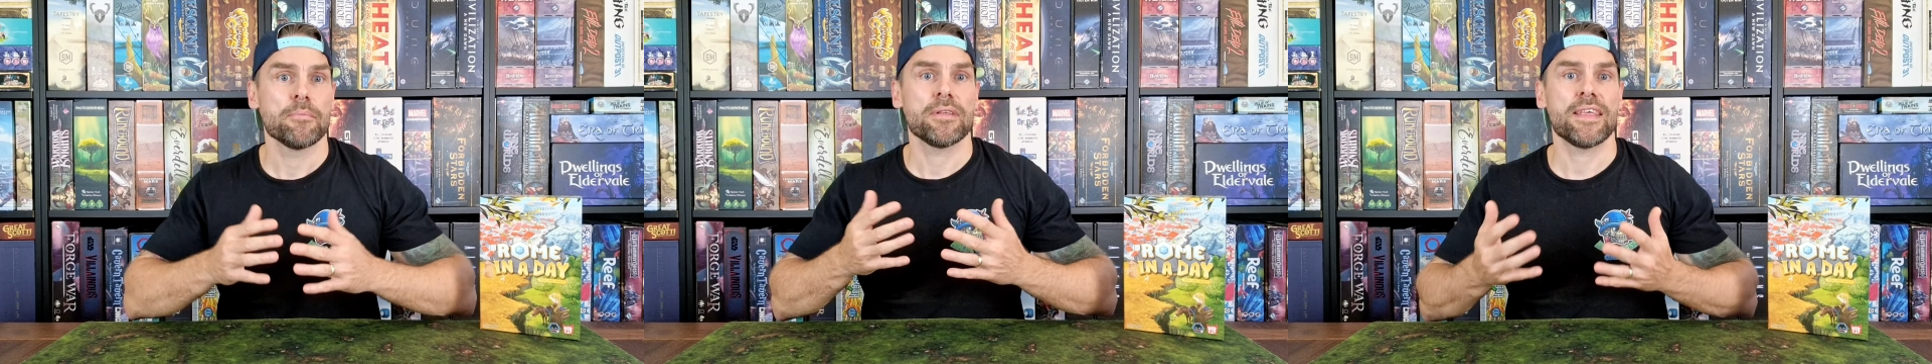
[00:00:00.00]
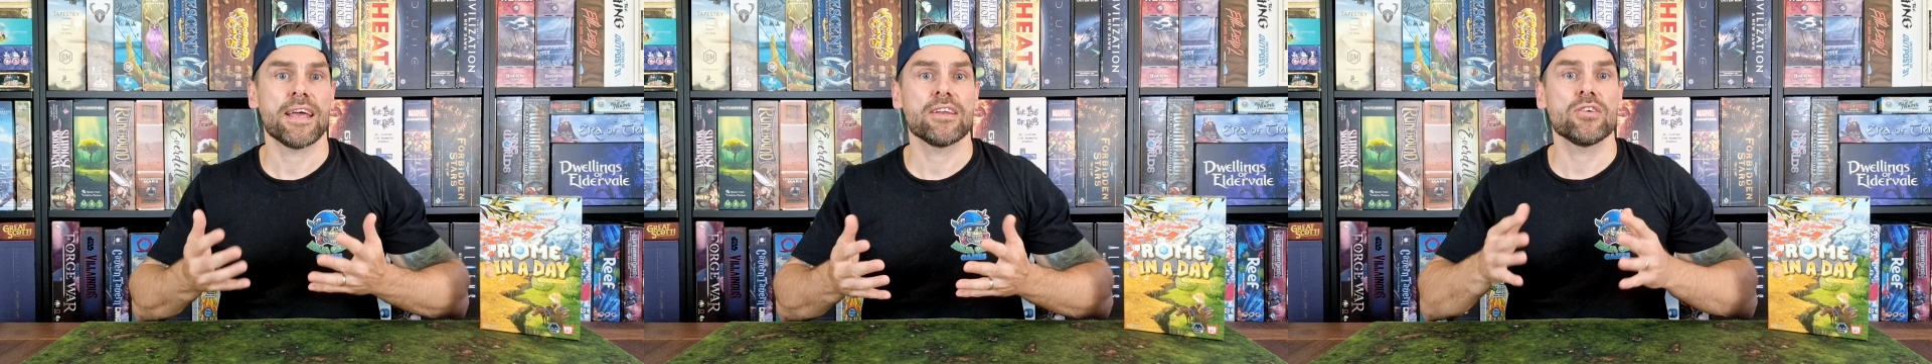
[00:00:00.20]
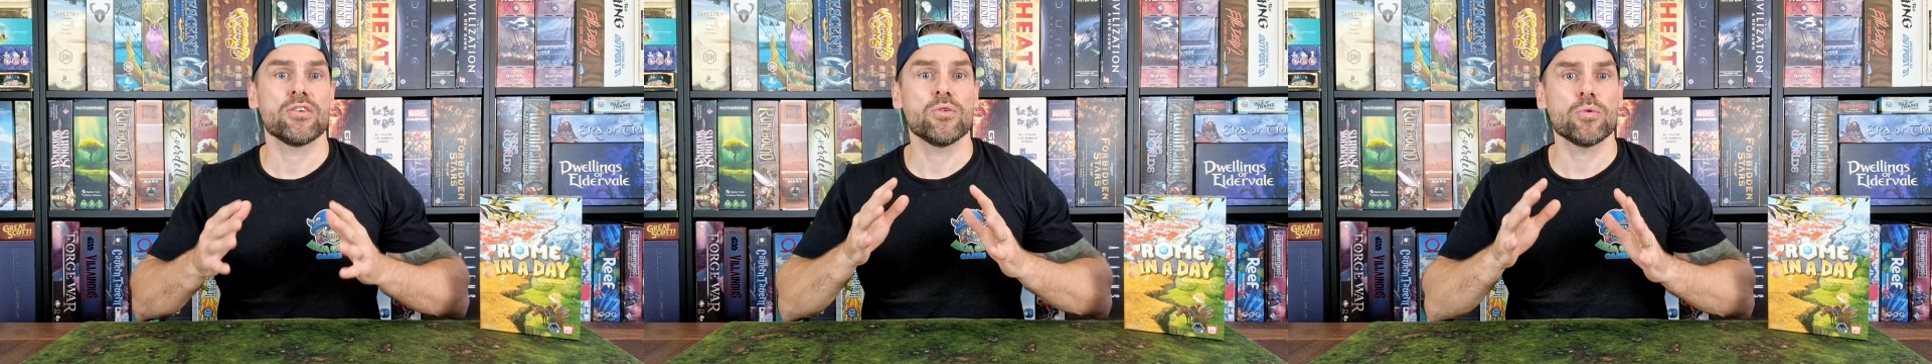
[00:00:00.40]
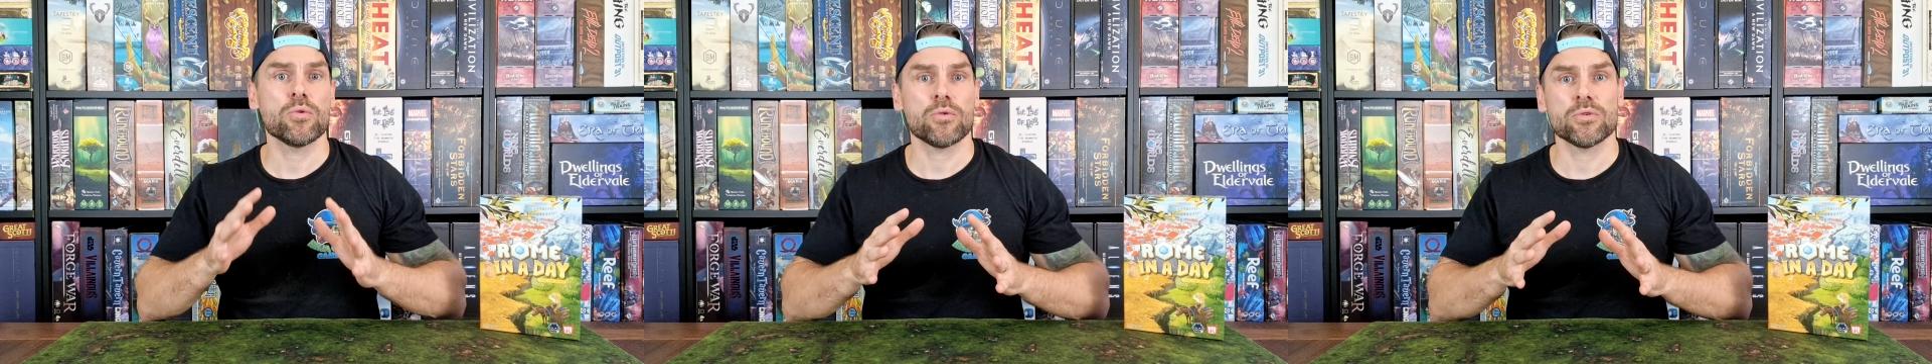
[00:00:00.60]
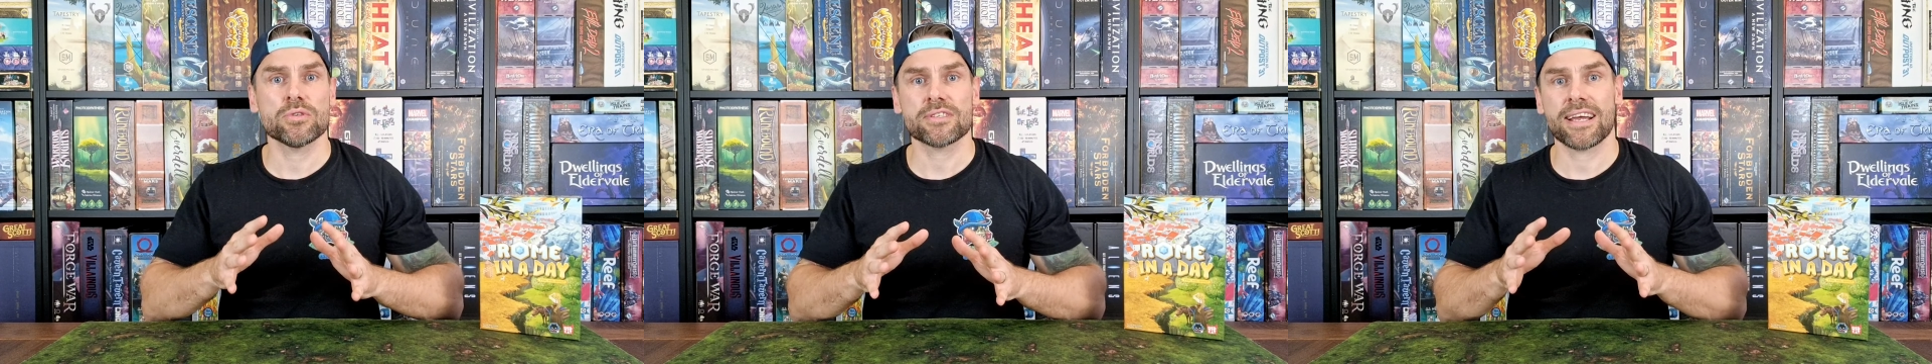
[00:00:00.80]
but then you'll
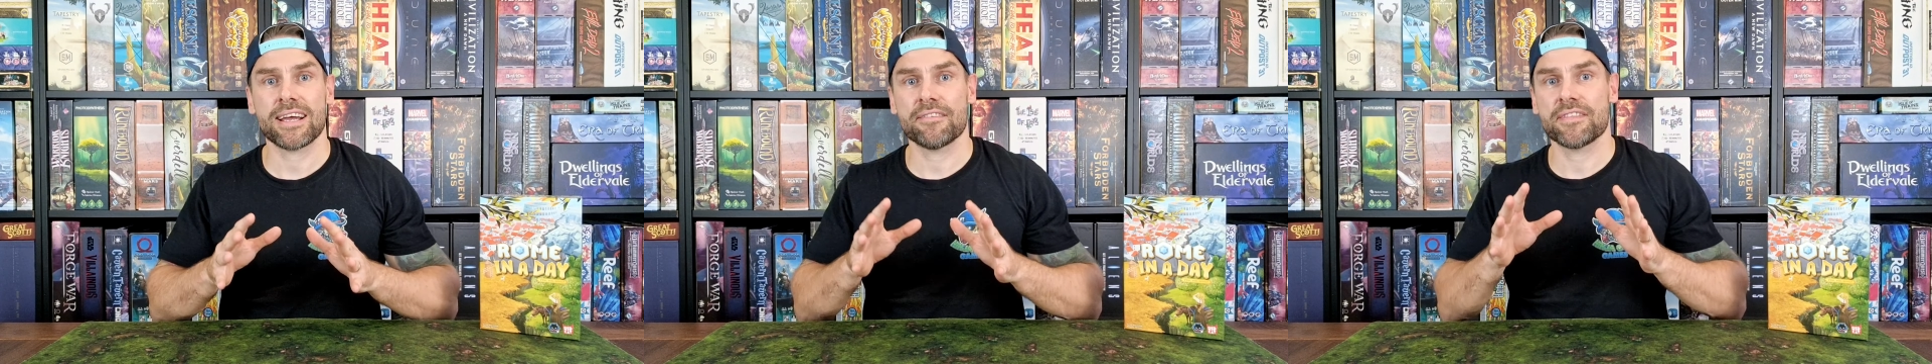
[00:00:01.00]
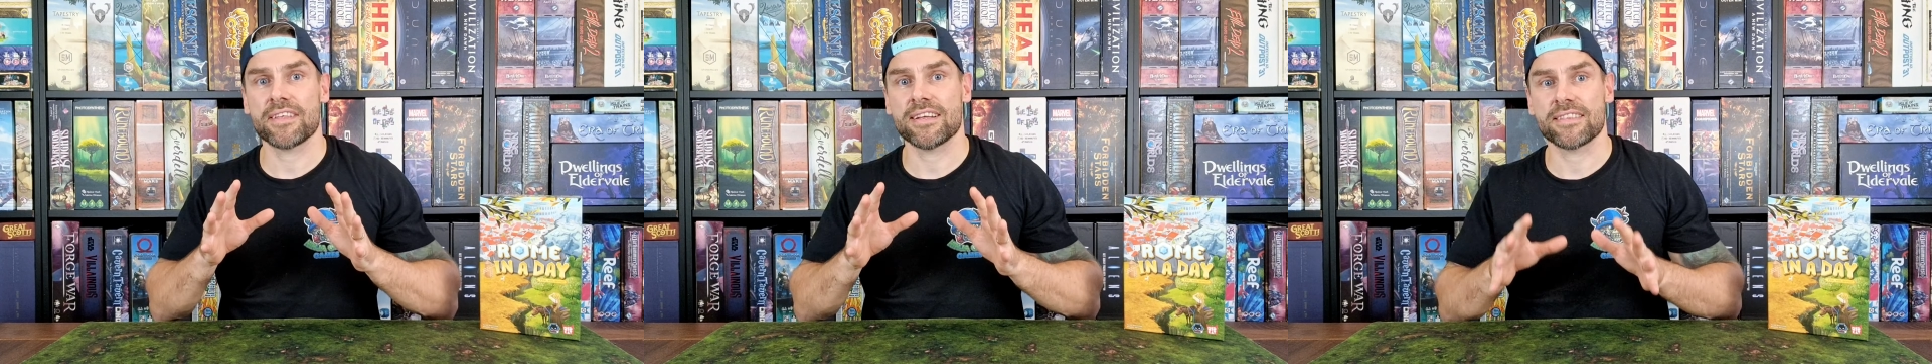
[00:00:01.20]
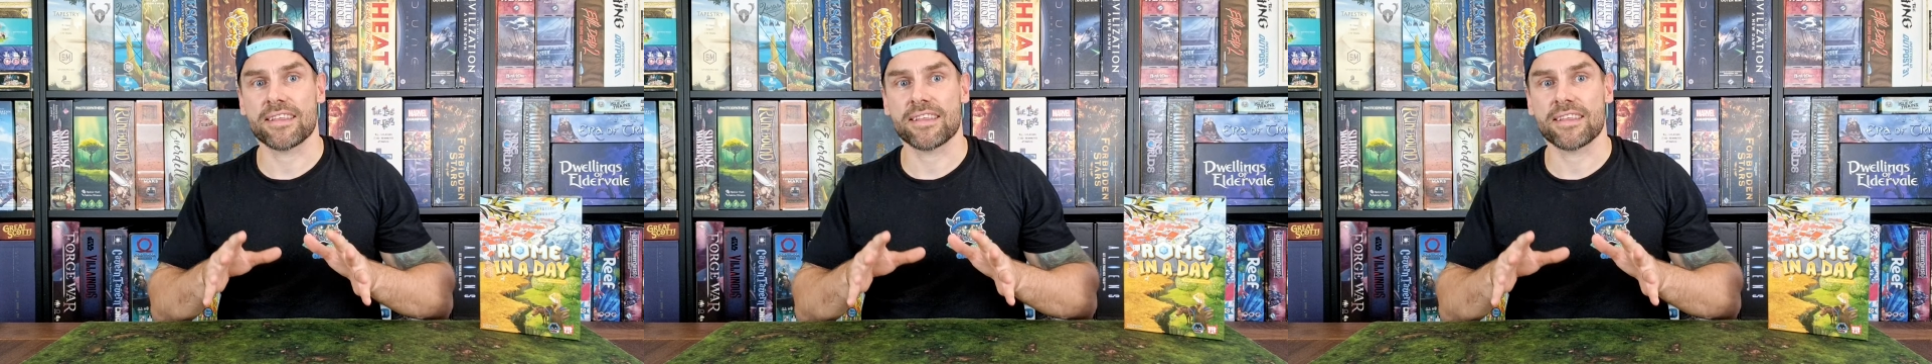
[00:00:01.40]
also have that